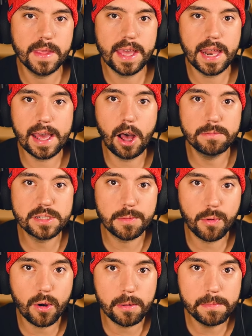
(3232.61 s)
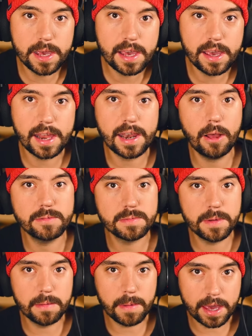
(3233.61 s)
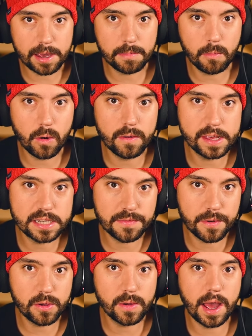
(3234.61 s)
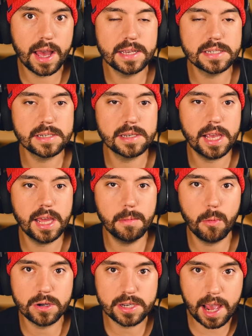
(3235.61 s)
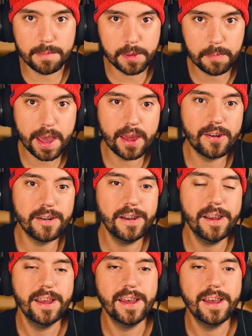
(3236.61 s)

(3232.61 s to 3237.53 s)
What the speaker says: And it helps support me and helps me make more of these for you guys in a more timely manner.